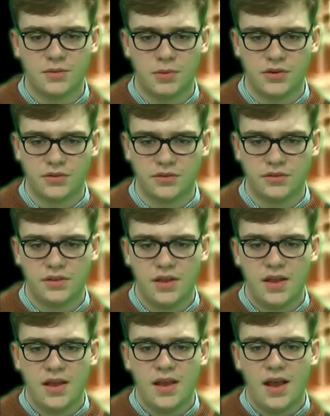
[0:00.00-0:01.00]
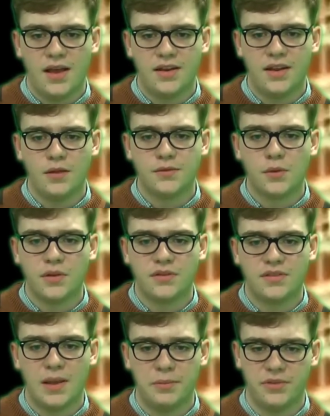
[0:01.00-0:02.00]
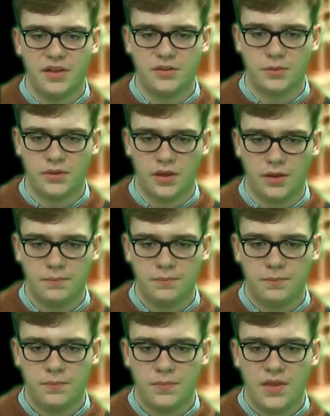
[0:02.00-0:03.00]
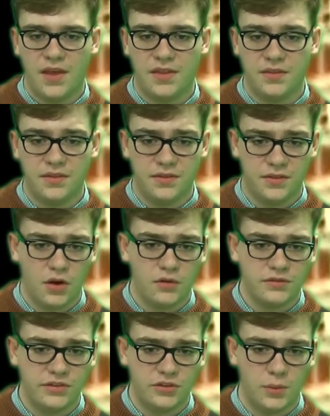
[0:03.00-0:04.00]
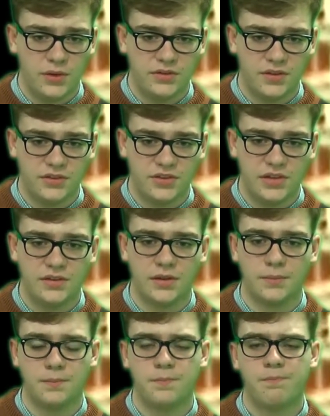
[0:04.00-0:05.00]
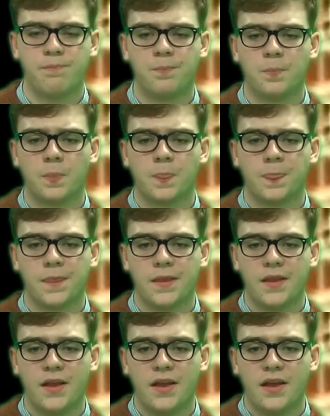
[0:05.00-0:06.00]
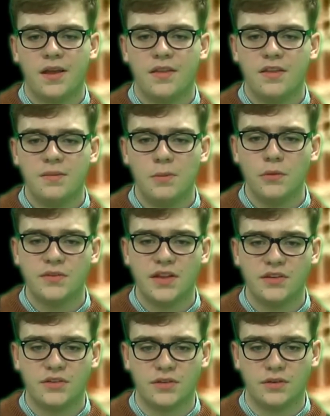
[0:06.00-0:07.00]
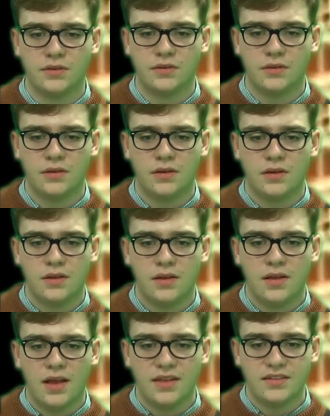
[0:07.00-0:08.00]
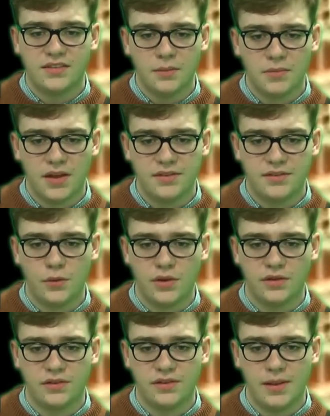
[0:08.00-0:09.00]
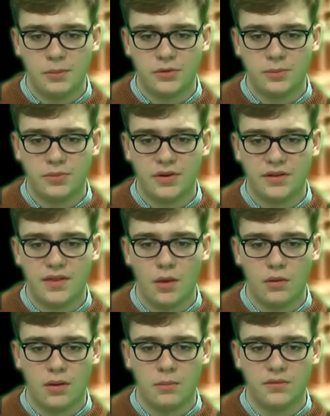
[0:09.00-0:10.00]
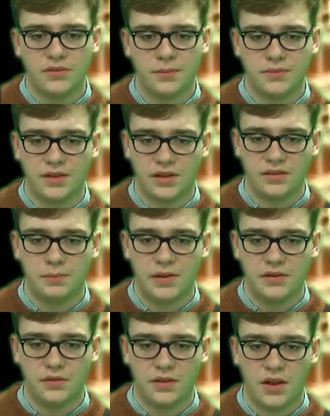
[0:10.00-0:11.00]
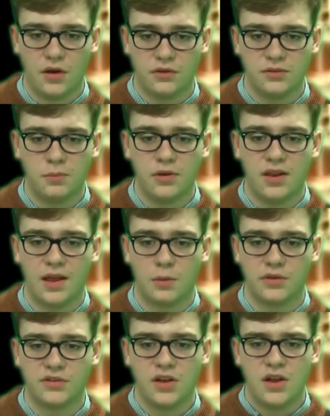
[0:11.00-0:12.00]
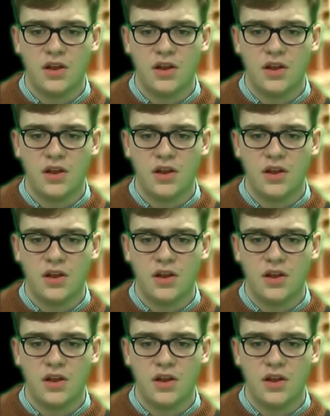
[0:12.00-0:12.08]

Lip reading: expressions and allows the audience to empathise with her in the current situation that she is in. This builds tension, as in some cases the audience is able to predict the outcome of some scenes based on the character's body language.